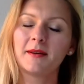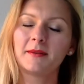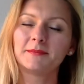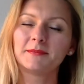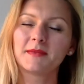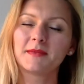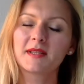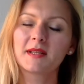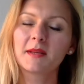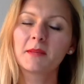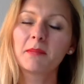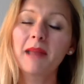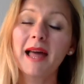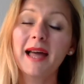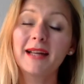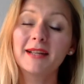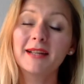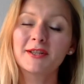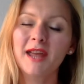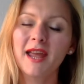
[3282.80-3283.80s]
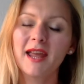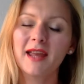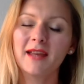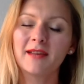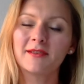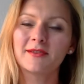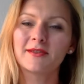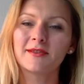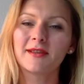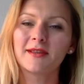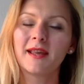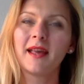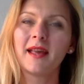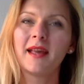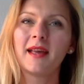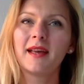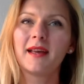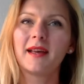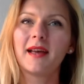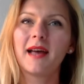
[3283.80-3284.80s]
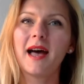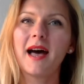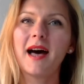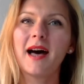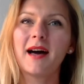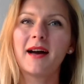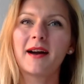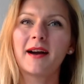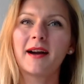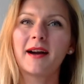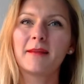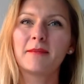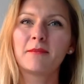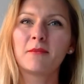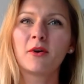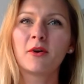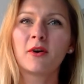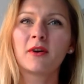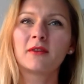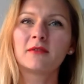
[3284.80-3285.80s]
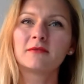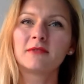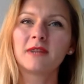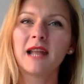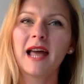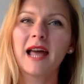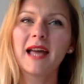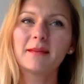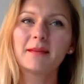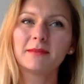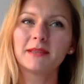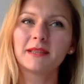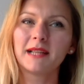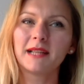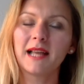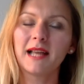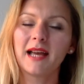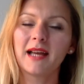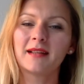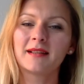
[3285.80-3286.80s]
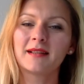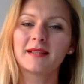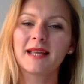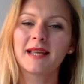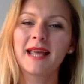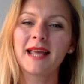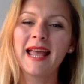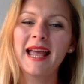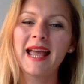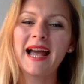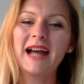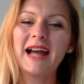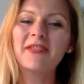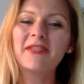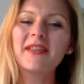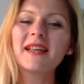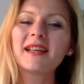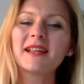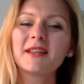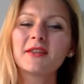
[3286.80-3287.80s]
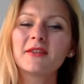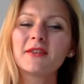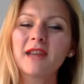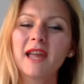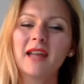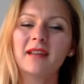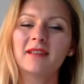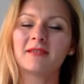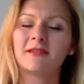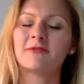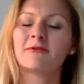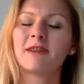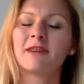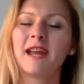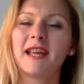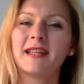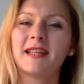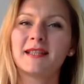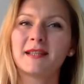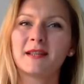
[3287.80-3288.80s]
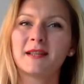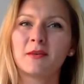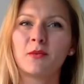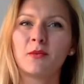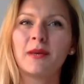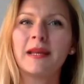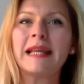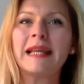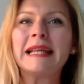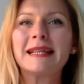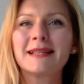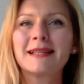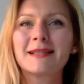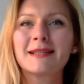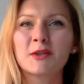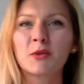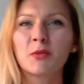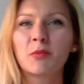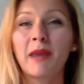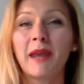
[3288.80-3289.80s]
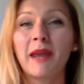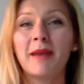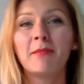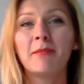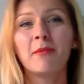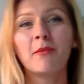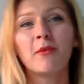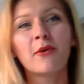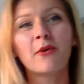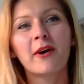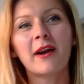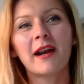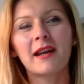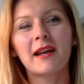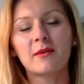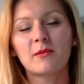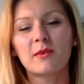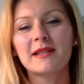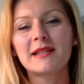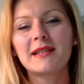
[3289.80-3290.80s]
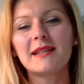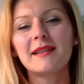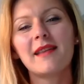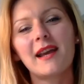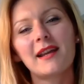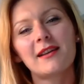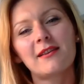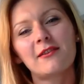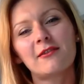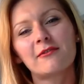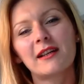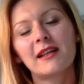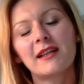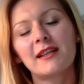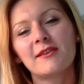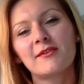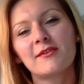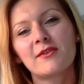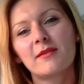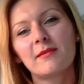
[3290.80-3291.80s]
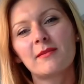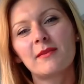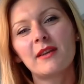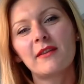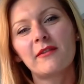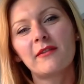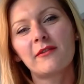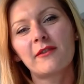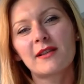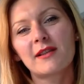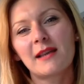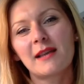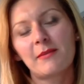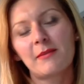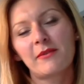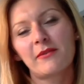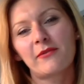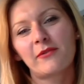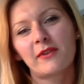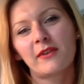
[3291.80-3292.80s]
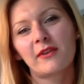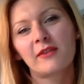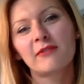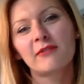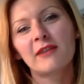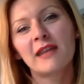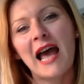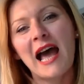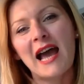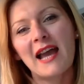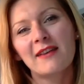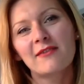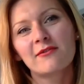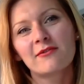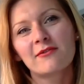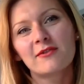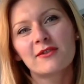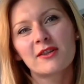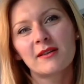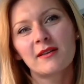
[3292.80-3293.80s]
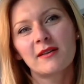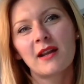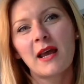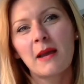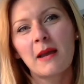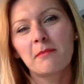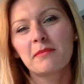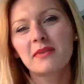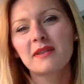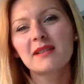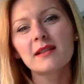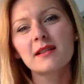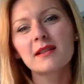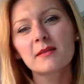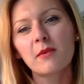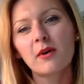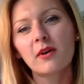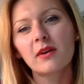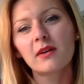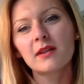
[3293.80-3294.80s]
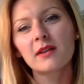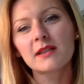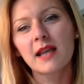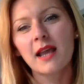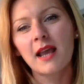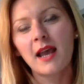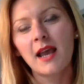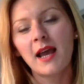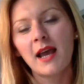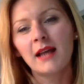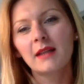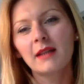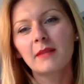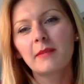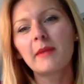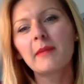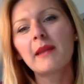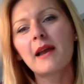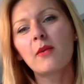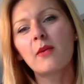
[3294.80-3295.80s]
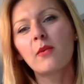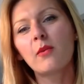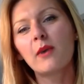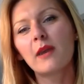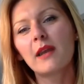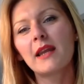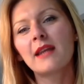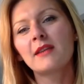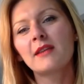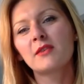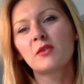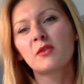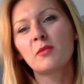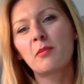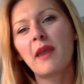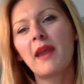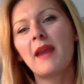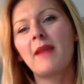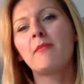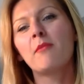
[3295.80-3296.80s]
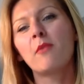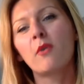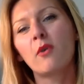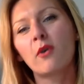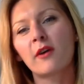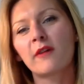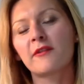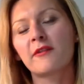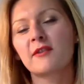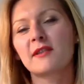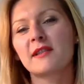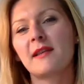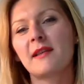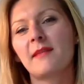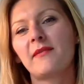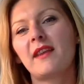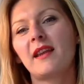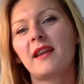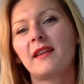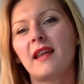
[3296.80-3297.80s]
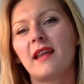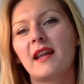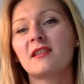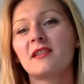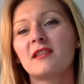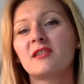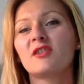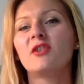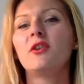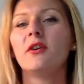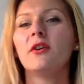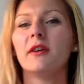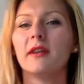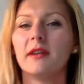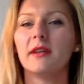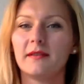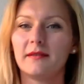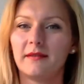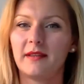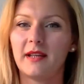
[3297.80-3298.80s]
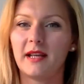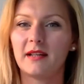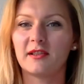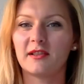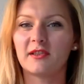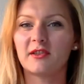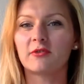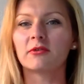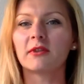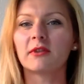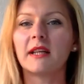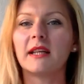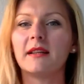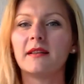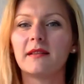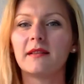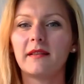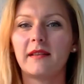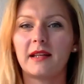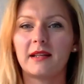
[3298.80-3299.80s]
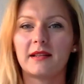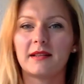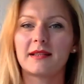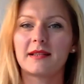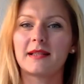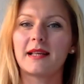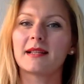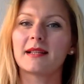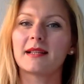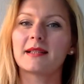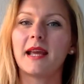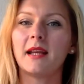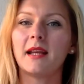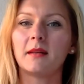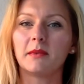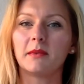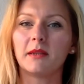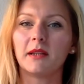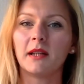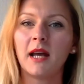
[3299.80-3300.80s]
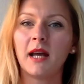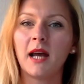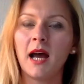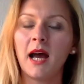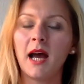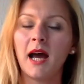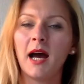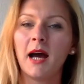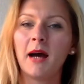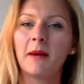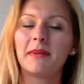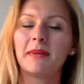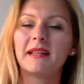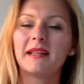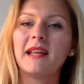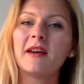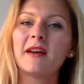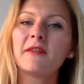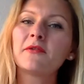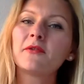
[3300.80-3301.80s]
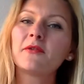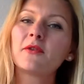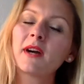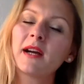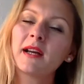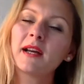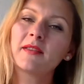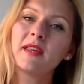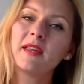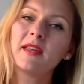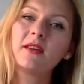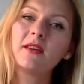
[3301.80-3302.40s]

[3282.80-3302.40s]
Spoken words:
supply chains are more reliable. And I think you can create a willingness to pay more. And we see that already in Germany, for example, for the green hydrogen business models. The people are willing to pay more for something that is good, that is green, that is sustainable. But therefore, I think